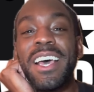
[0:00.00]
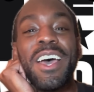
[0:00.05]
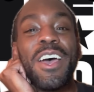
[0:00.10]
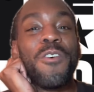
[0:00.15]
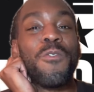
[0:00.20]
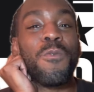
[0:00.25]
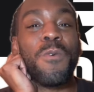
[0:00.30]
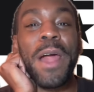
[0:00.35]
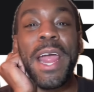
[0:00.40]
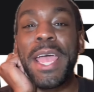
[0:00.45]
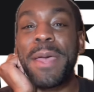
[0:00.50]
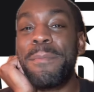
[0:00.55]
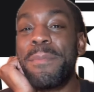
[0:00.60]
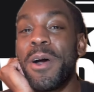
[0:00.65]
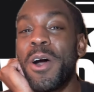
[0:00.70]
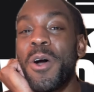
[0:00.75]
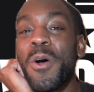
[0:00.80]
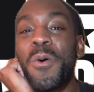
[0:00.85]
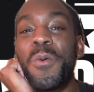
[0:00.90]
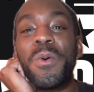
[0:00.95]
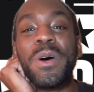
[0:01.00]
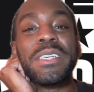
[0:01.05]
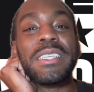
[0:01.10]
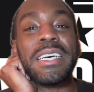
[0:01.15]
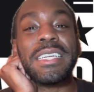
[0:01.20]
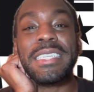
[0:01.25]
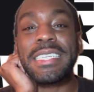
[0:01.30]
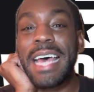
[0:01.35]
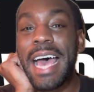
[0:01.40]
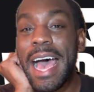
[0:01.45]
Rainbow was a
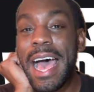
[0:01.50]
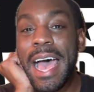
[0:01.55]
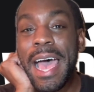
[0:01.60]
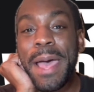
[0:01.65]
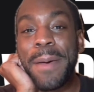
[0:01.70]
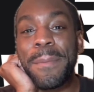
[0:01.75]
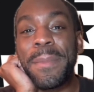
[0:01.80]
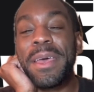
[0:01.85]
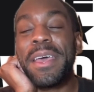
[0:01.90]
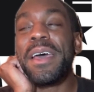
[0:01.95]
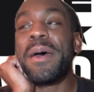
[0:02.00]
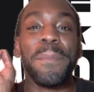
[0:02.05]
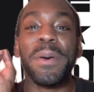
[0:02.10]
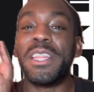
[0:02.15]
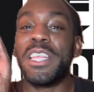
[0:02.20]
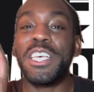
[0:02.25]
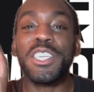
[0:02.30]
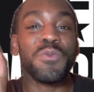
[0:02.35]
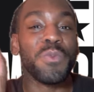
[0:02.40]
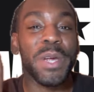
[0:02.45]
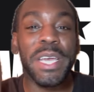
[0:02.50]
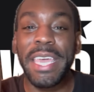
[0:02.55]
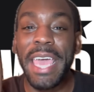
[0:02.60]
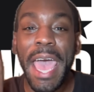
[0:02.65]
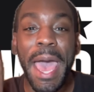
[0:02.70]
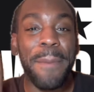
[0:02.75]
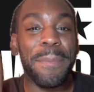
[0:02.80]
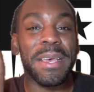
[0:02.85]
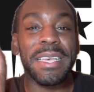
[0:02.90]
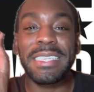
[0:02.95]
time. But this
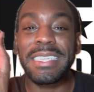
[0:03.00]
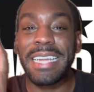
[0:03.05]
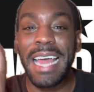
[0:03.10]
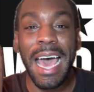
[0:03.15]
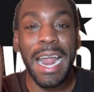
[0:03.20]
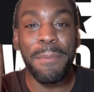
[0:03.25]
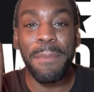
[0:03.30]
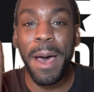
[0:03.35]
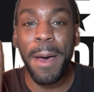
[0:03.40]
recap is not about